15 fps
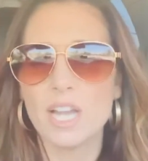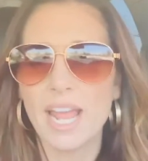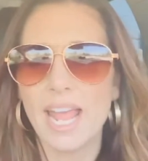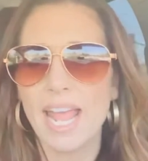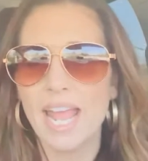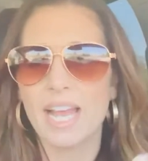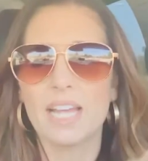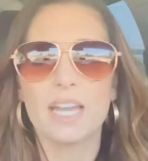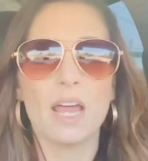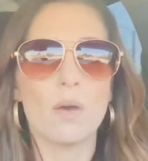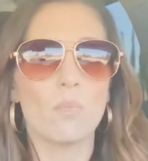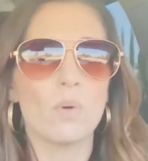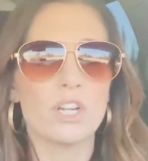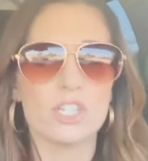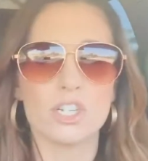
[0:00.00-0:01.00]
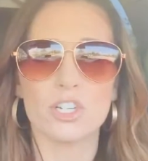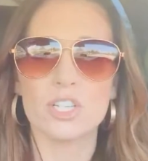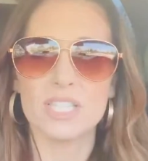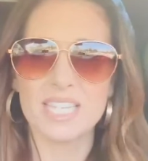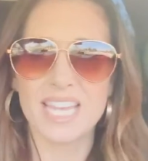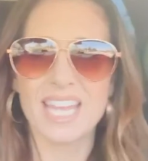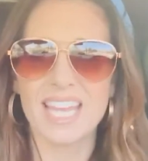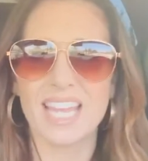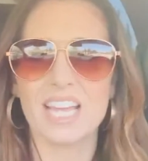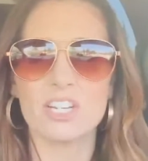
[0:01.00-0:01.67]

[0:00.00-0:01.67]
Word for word: at hand and what you're seeing,